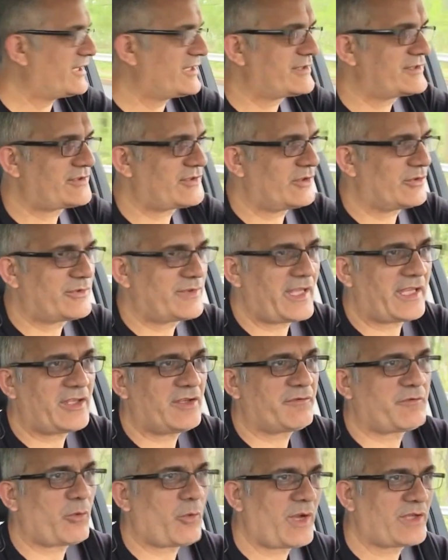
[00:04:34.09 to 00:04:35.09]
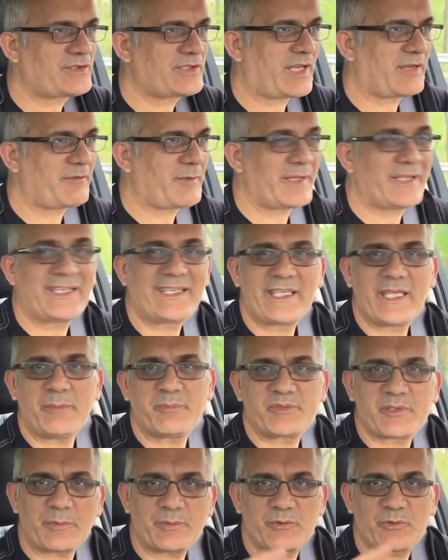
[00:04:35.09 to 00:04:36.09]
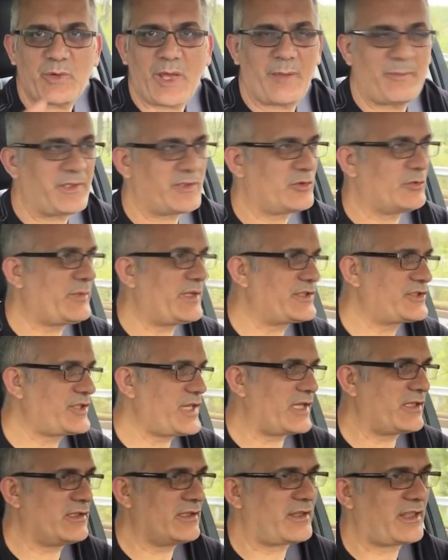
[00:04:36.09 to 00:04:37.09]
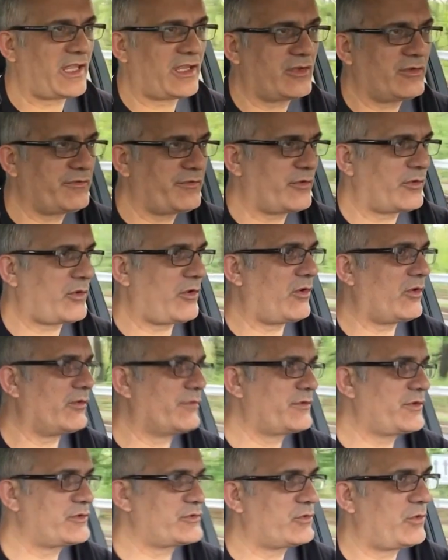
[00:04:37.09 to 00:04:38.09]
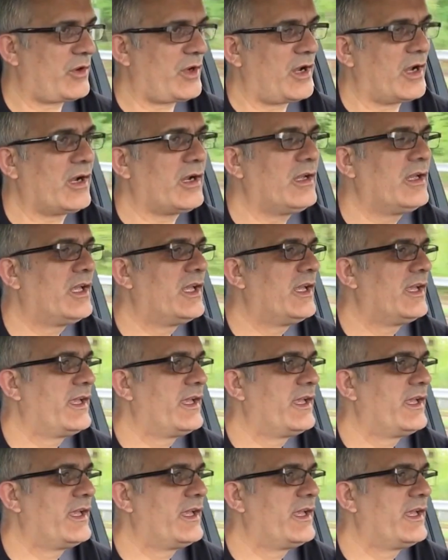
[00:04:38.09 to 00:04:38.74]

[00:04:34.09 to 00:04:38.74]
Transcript: So thank you for watching, everybody. Keep subscribing to my channel. Thank you for all of those who are.